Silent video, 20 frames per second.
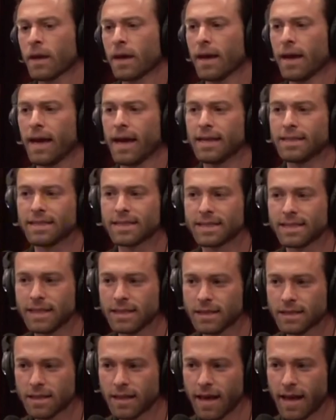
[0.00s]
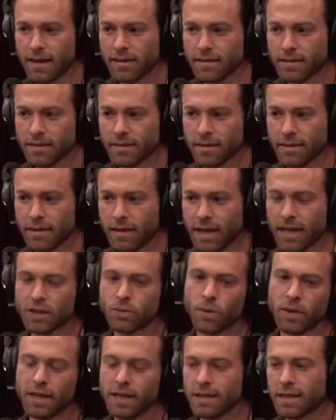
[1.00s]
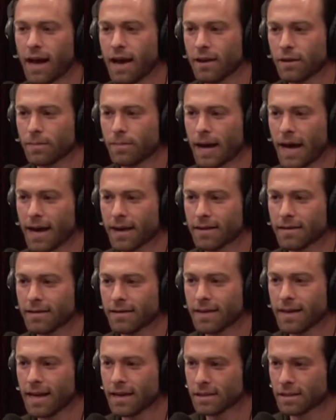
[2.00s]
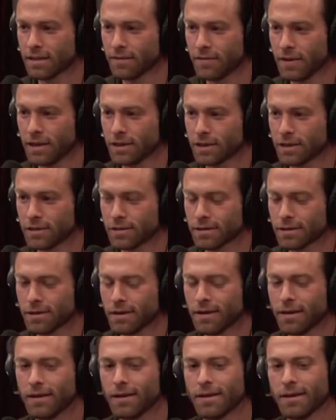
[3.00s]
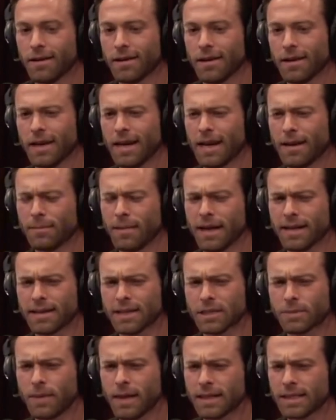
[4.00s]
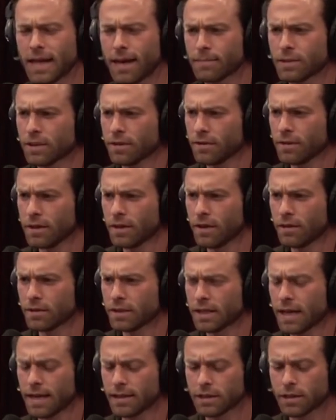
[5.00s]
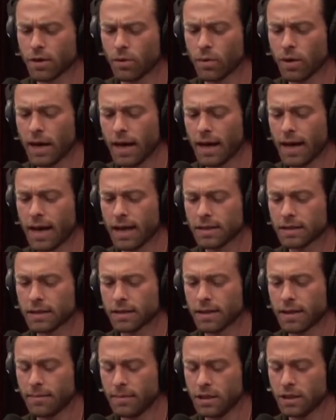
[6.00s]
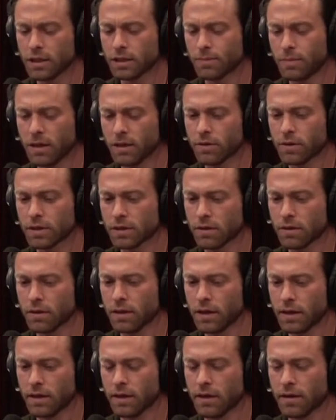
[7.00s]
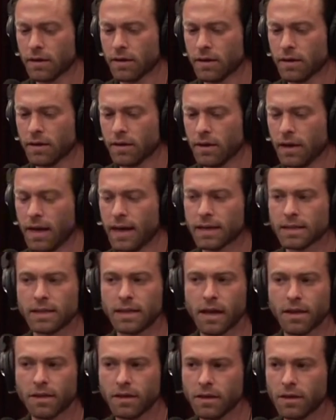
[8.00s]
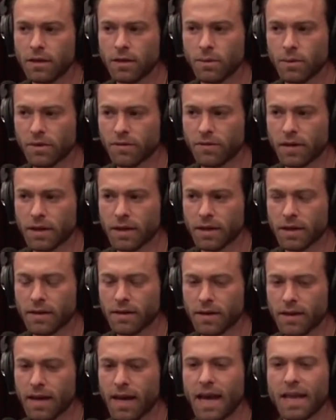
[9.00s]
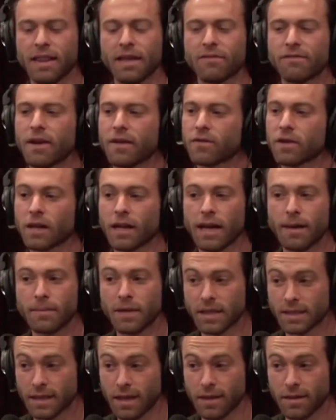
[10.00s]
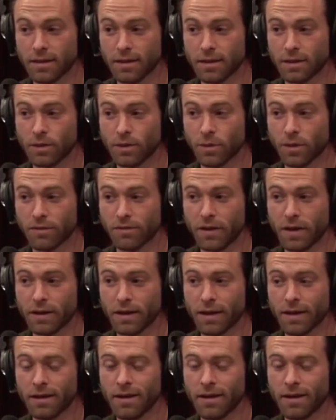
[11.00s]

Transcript: And since then is when they dialed back the excavations. And I'm like, this makes absolutely no sense. So it has, let me just be crystal clear here. It has nothing to do with funding, and they've never claimed it has anything to do with funding.